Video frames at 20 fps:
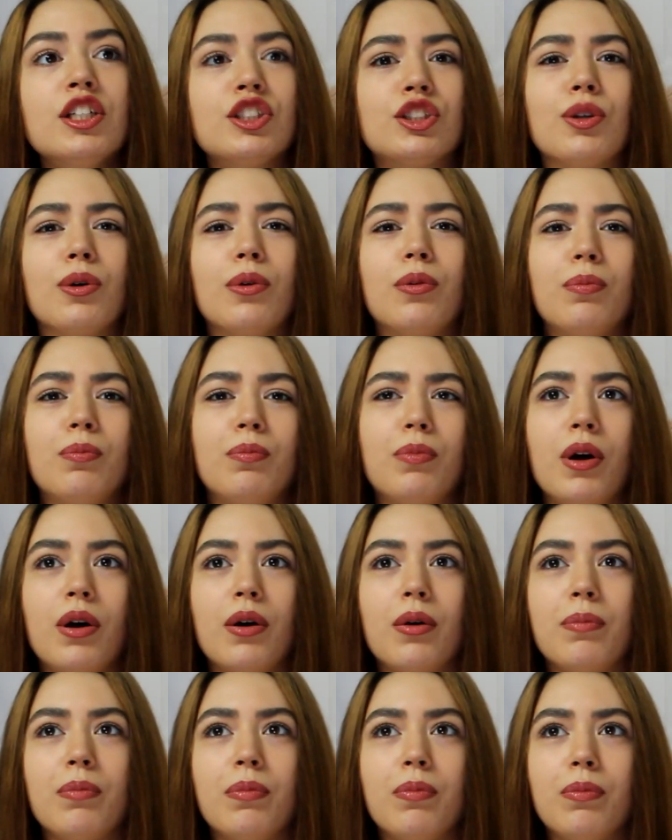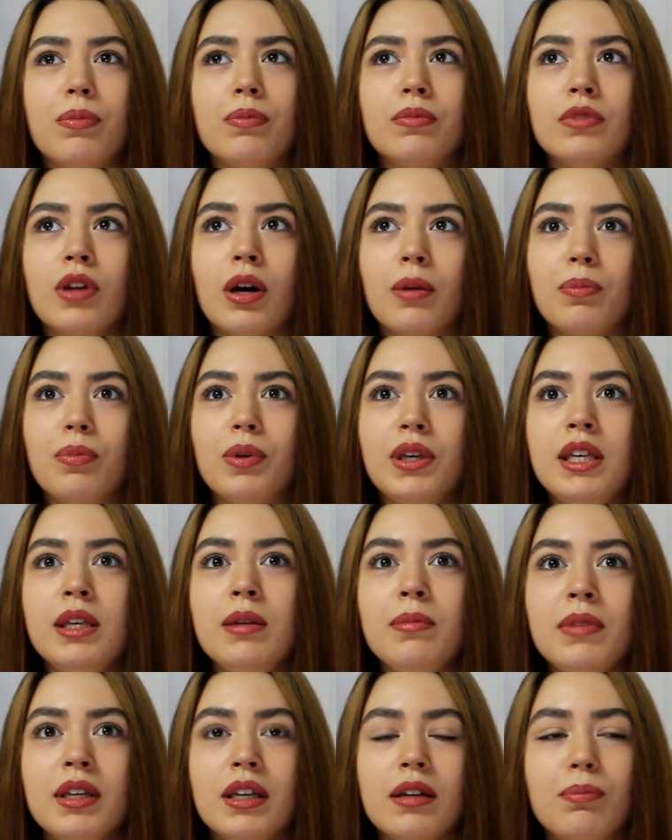So uh, not
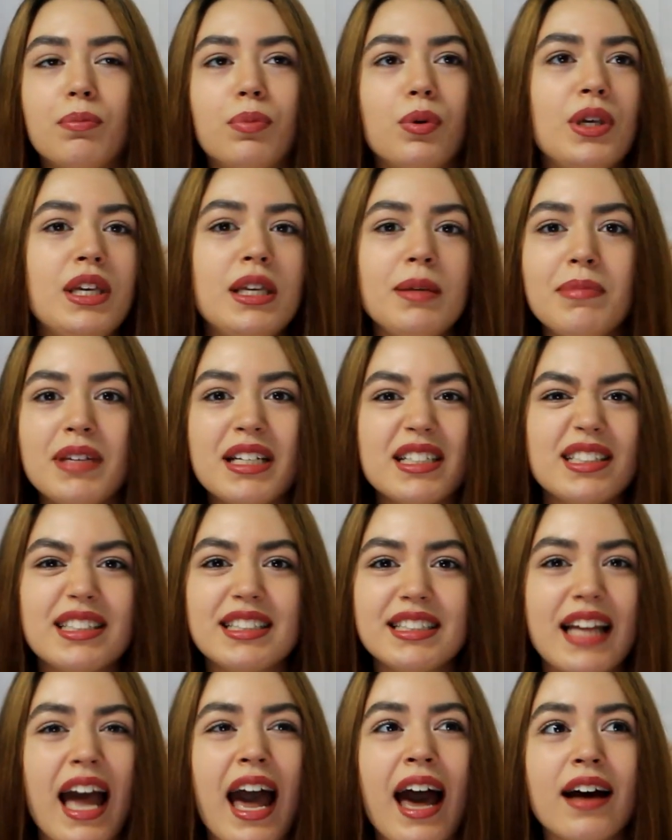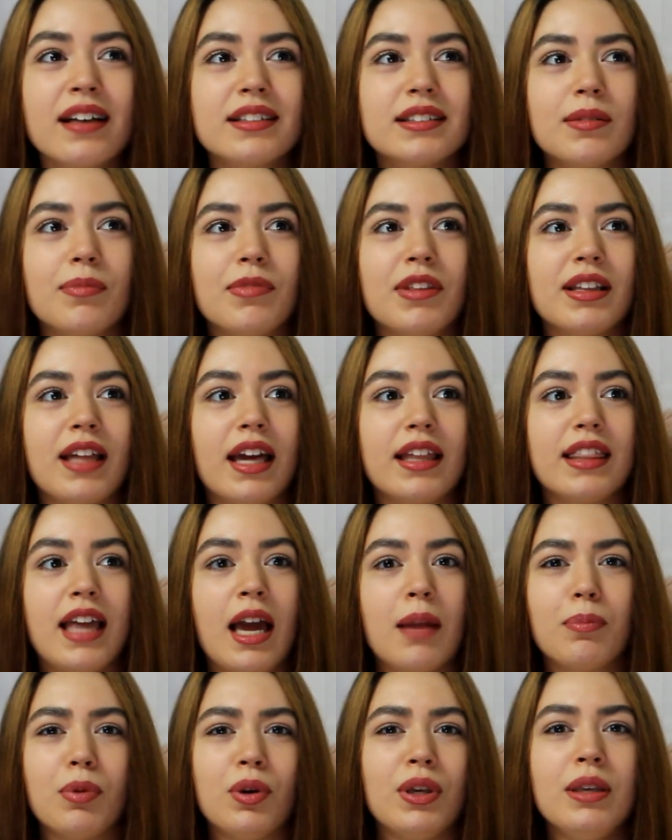bohemian, bohemian style, something like
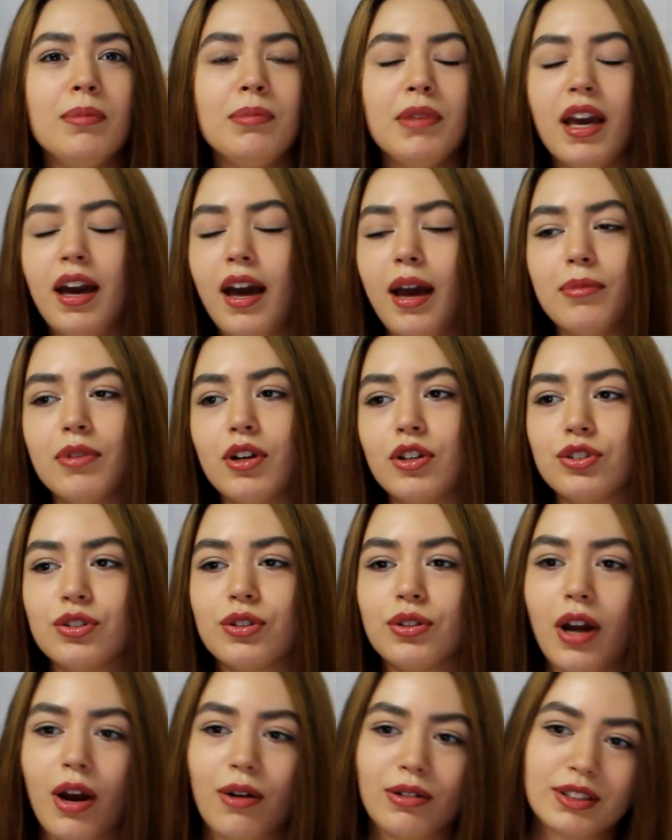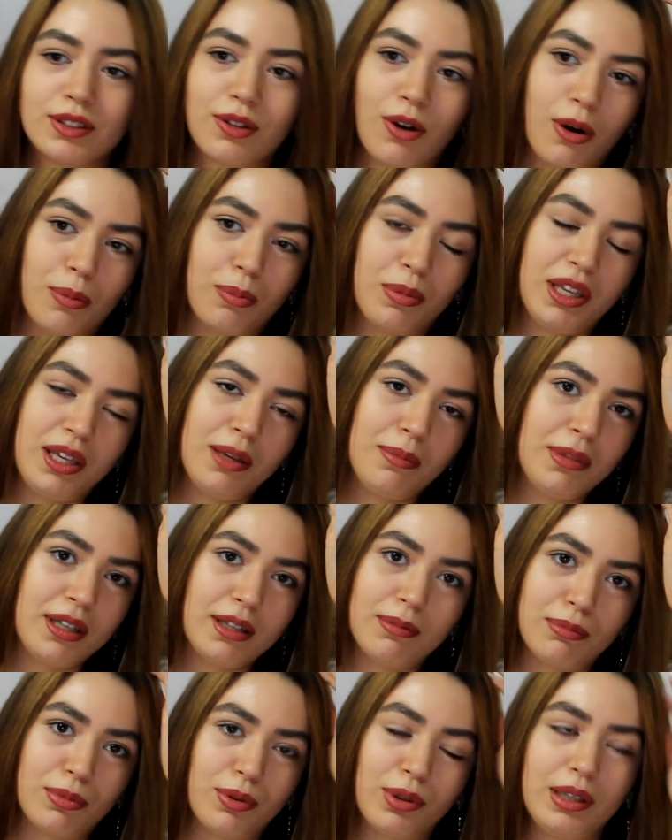that. Bohemia, I'm not sure how it's called.
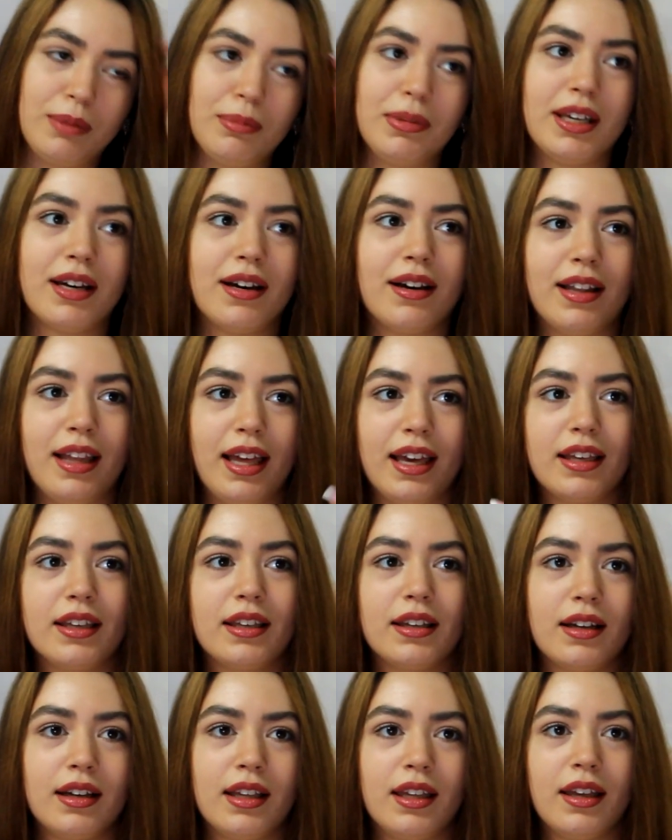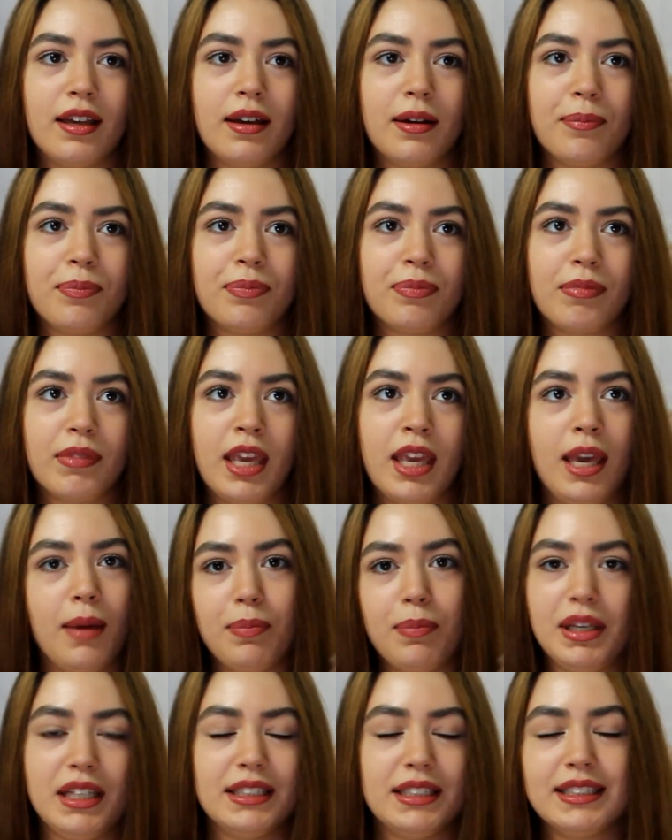Bohemian, bohemia, like um,
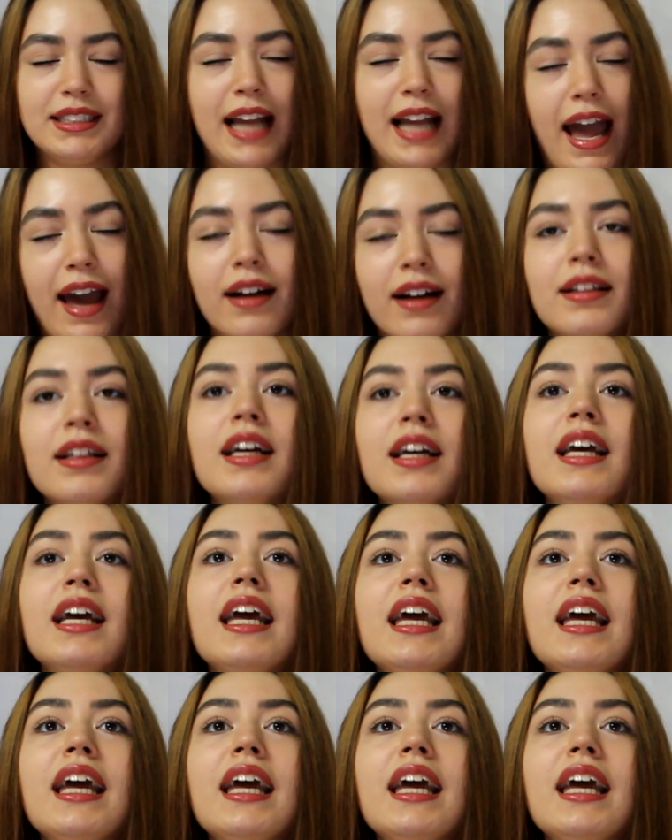hippie style.